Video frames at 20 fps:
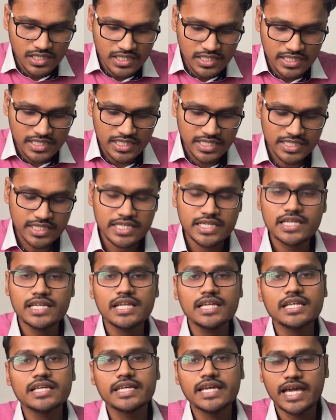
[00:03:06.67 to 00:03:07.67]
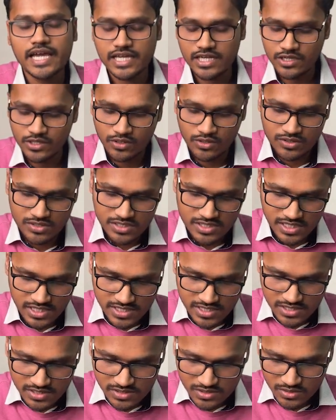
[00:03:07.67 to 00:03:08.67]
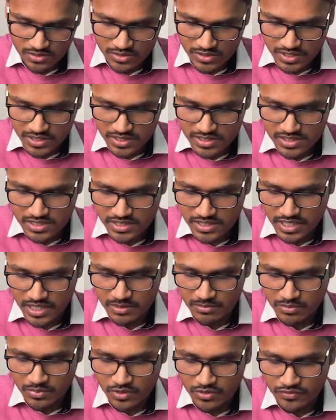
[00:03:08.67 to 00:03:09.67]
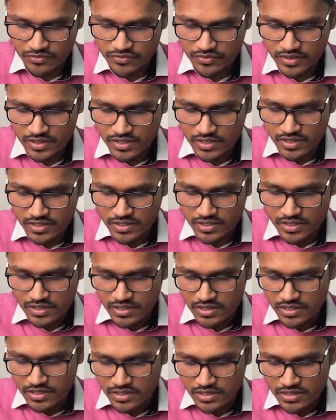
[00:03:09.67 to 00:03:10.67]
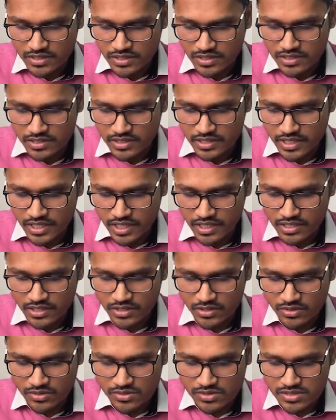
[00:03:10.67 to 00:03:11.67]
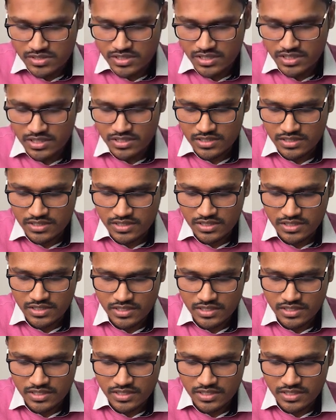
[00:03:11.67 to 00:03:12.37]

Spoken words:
retinal ganglion cells. So it is a type of ganglion cell,